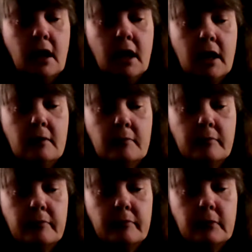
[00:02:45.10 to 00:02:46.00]

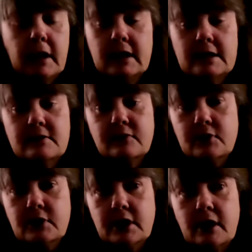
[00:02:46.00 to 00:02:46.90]
And it's
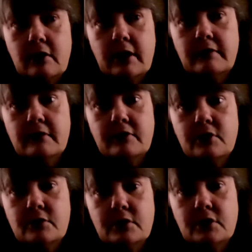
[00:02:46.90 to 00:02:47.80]
for, even
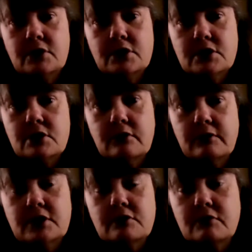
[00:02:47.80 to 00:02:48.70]
for just new
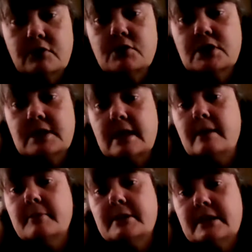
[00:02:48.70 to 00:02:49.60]
fish, if you're just
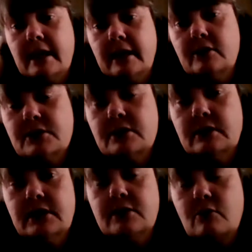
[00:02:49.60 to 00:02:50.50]
setting up a tank, you
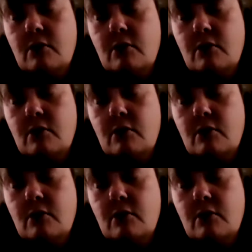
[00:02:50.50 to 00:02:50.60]
still need to